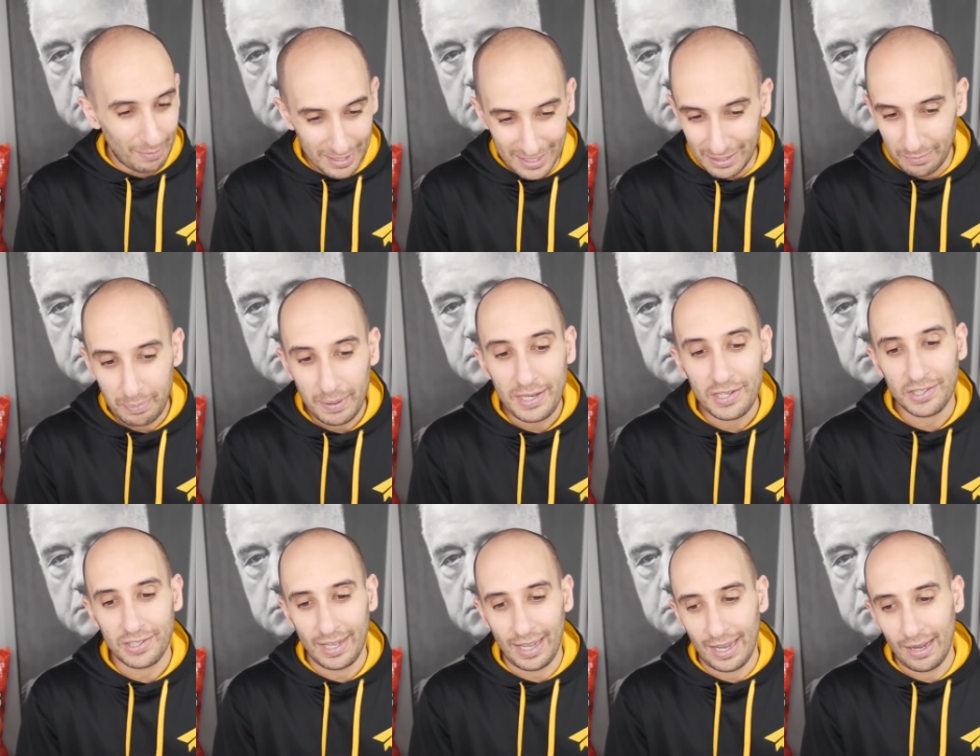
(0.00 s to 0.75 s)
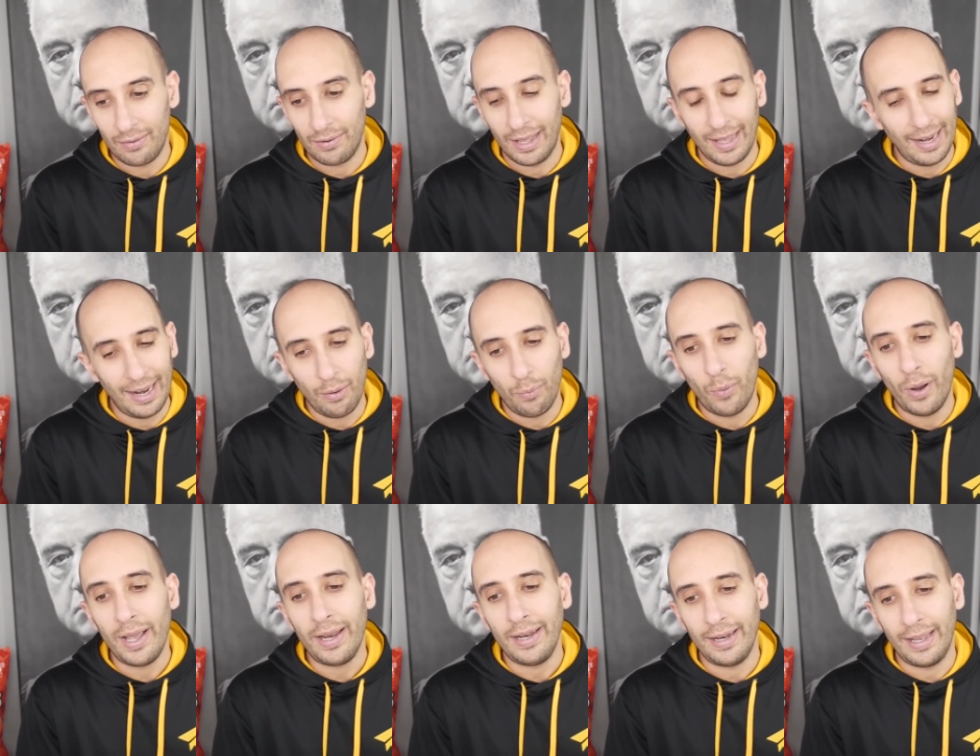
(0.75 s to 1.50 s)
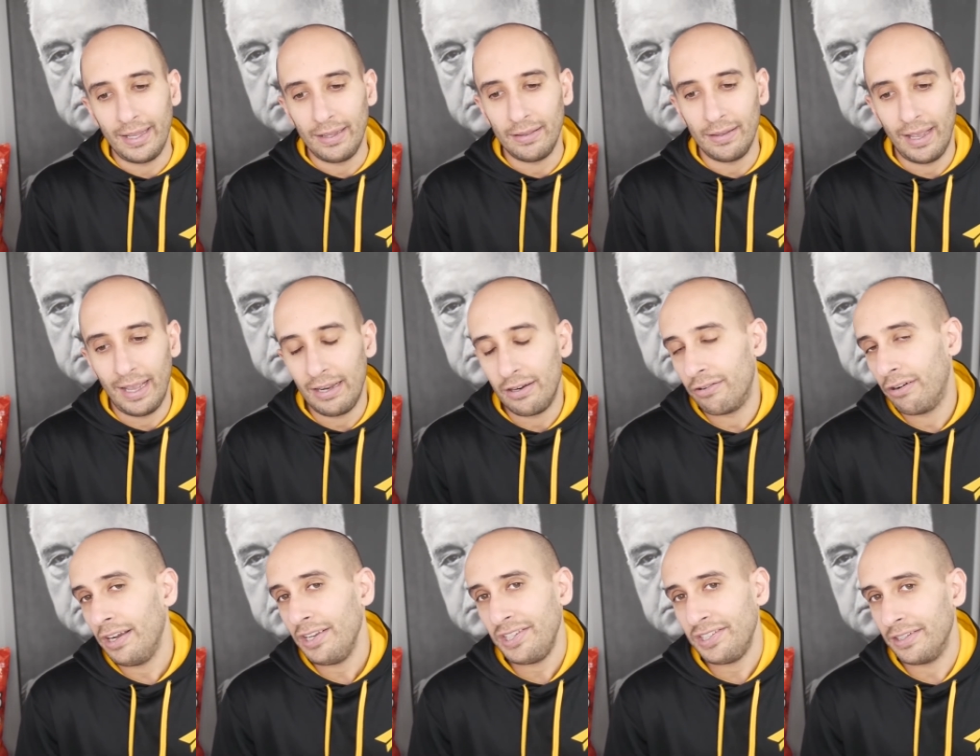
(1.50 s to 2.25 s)
my speech down. And I went and, and
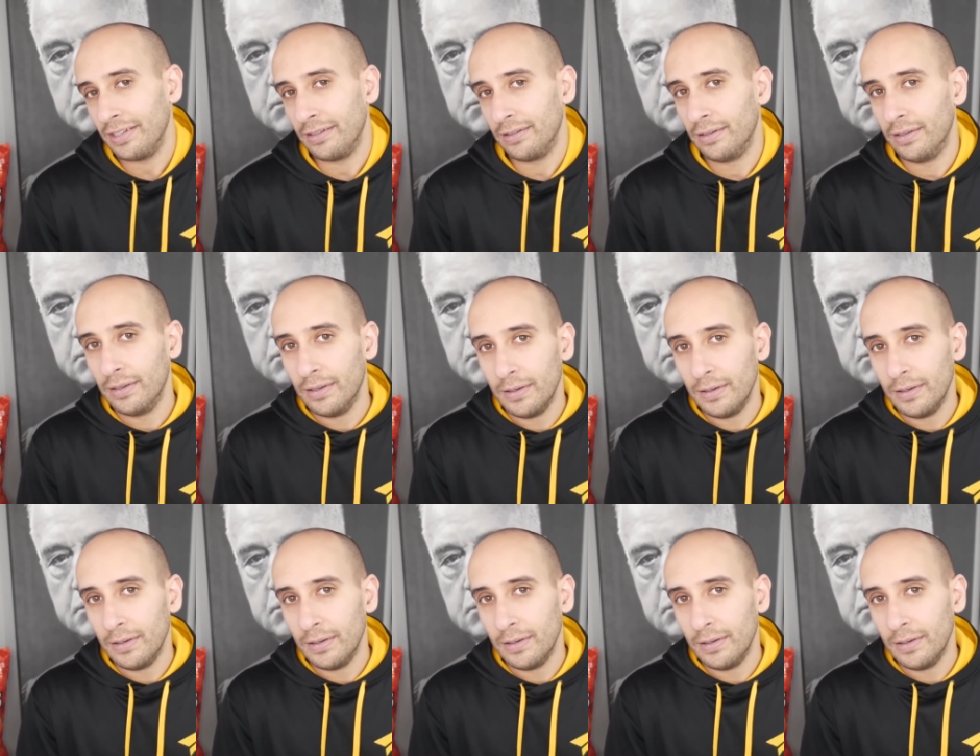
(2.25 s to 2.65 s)
crushed it.